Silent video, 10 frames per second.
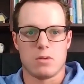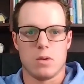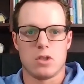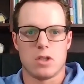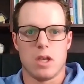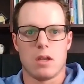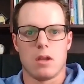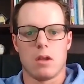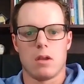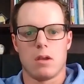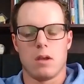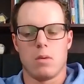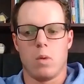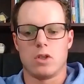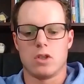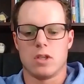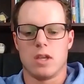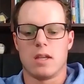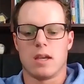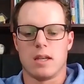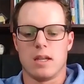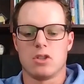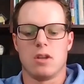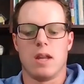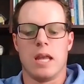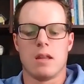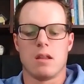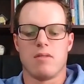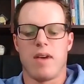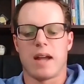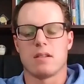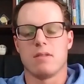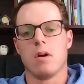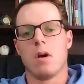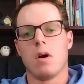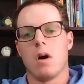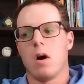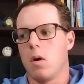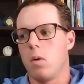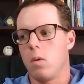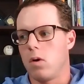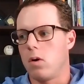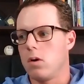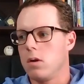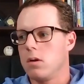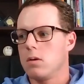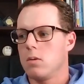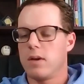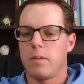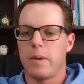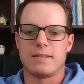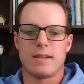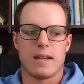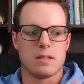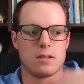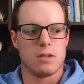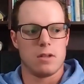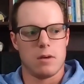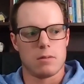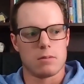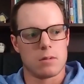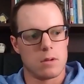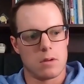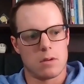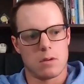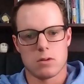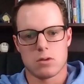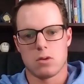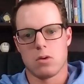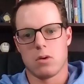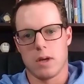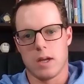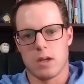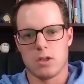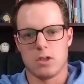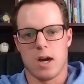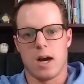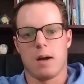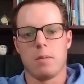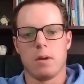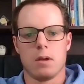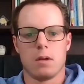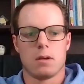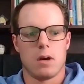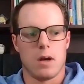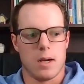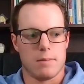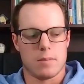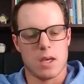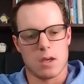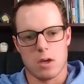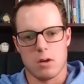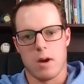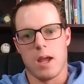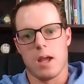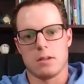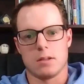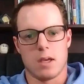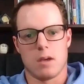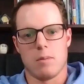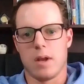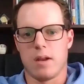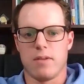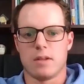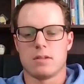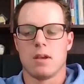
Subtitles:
we just get conditioned into the fact of, oh, well, what everybody says is, go to school, get a good job, get good grades, get good benefits.